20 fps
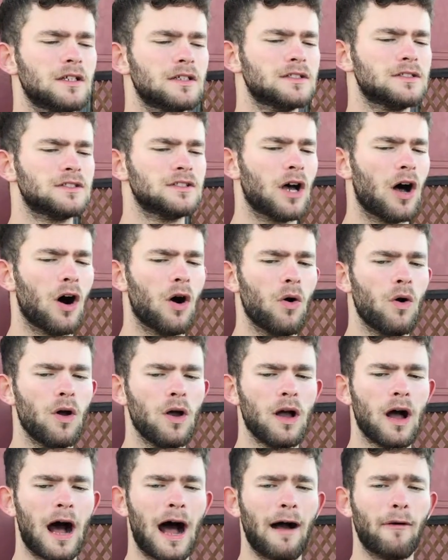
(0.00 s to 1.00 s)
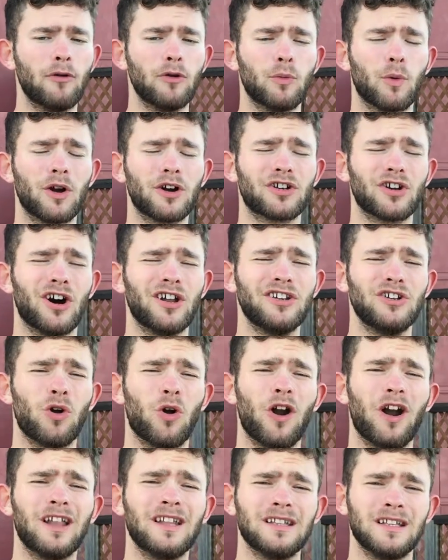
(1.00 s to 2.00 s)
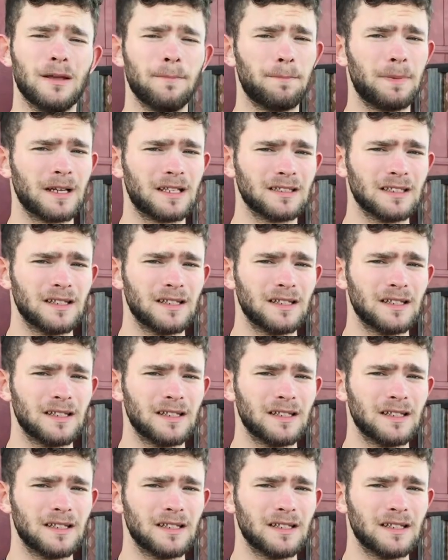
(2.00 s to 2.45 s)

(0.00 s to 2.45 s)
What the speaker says: So I would work on your Olympic